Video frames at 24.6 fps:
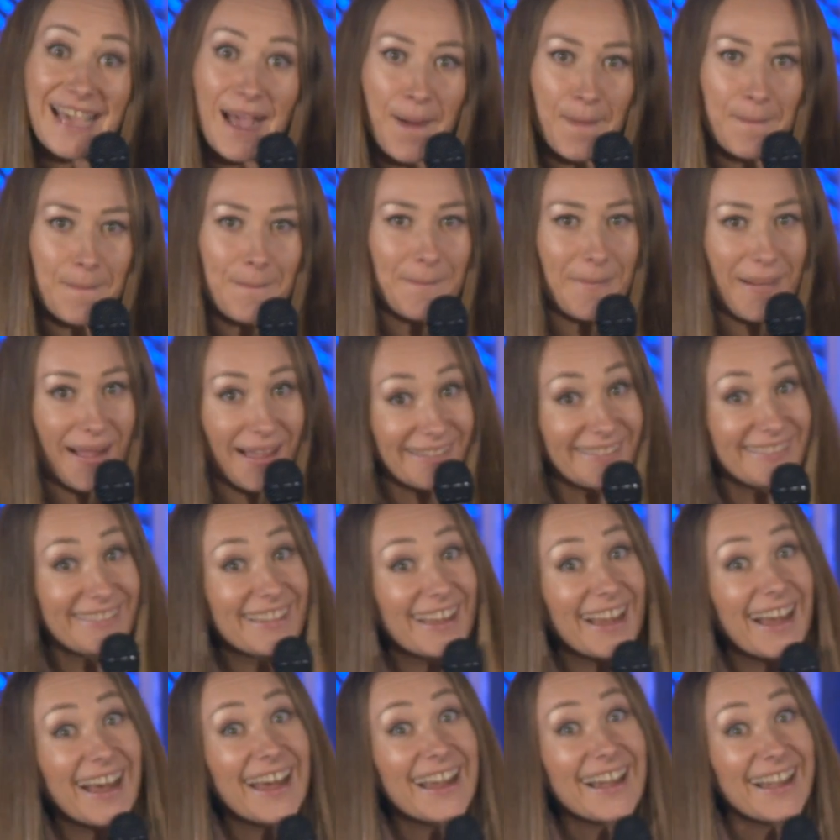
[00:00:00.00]
bring me
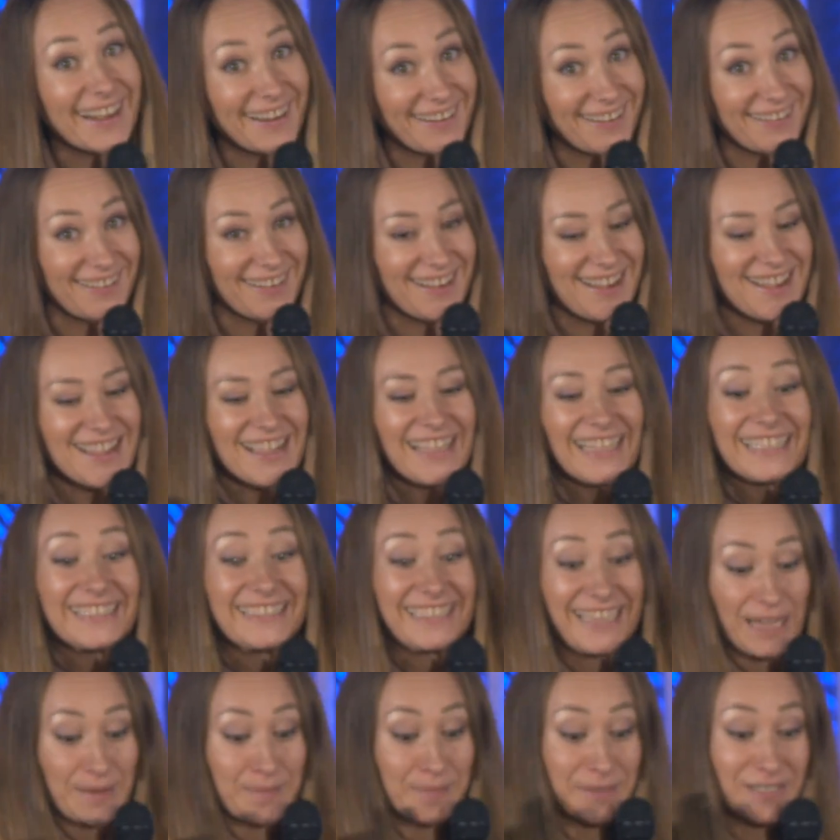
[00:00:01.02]
good mood,
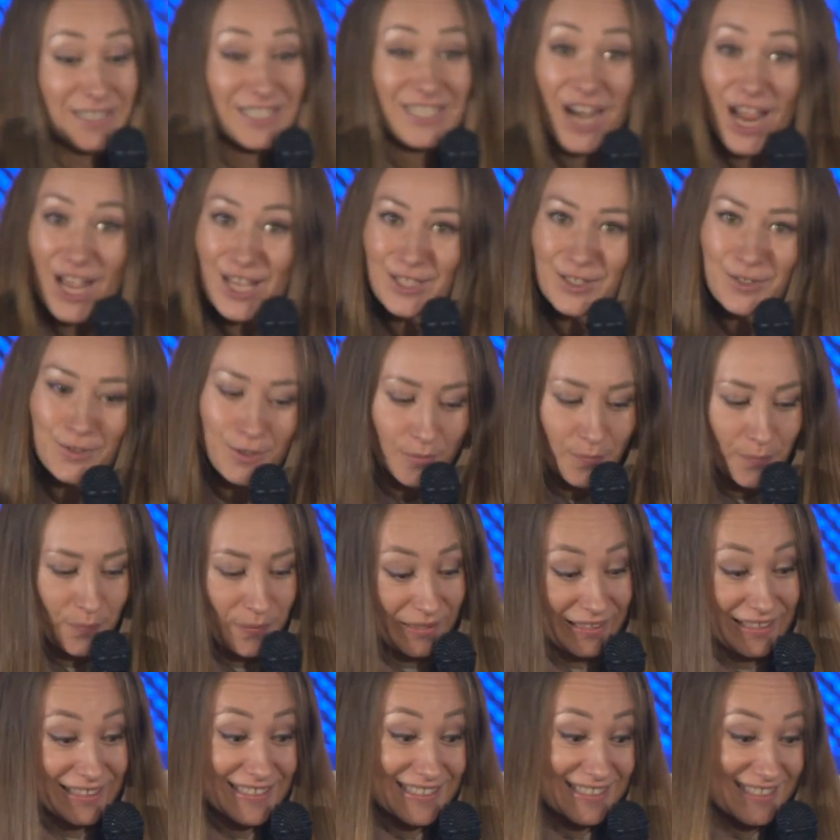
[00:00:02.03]
just bring me
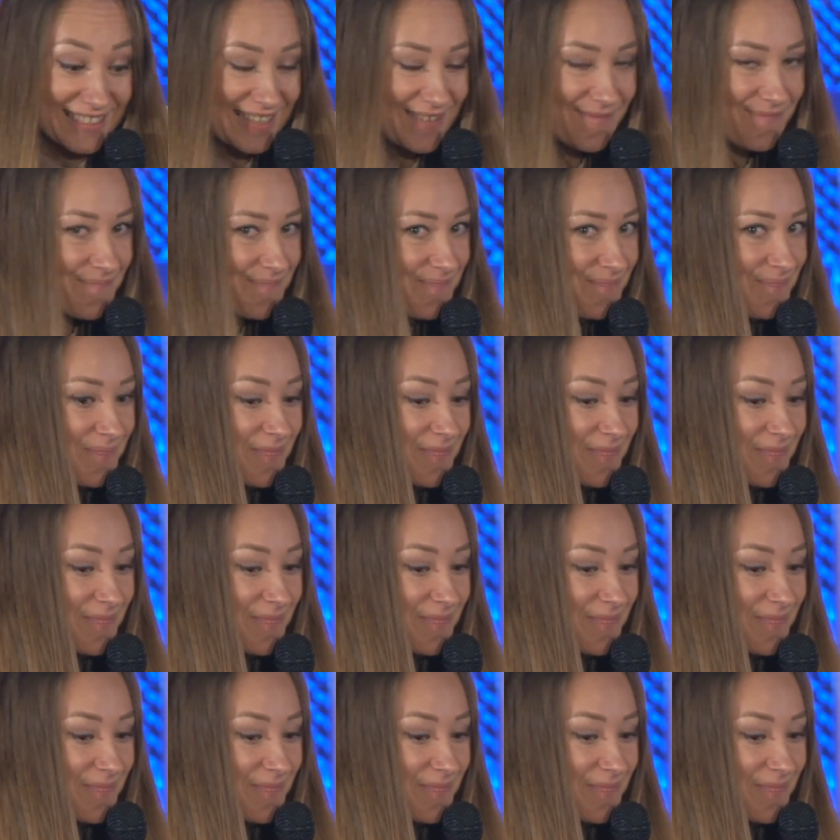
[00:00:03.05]
present.